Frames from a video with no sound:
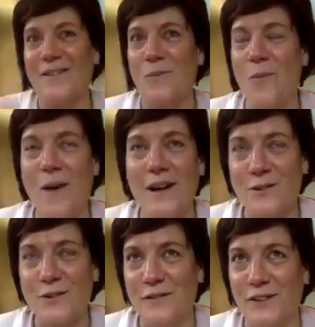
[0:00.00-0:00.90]

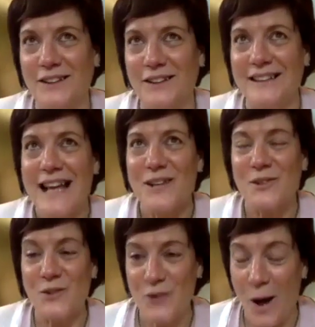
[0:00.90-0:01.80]
wonderful.
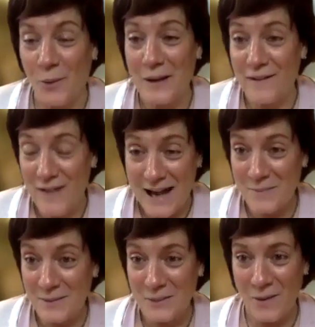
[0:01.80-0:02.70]
So if
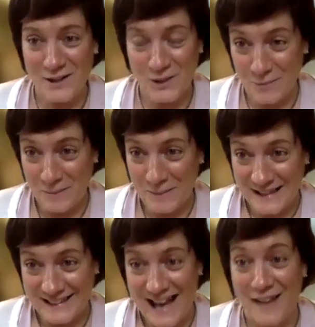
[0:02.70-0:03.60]
anybody wants to
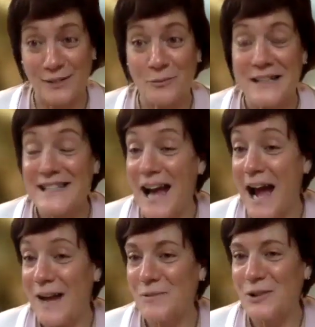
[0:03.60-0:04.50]
repeat that 3
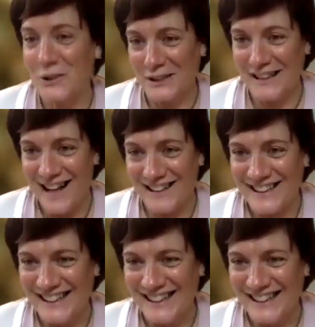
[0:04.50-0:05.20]
times, good luck.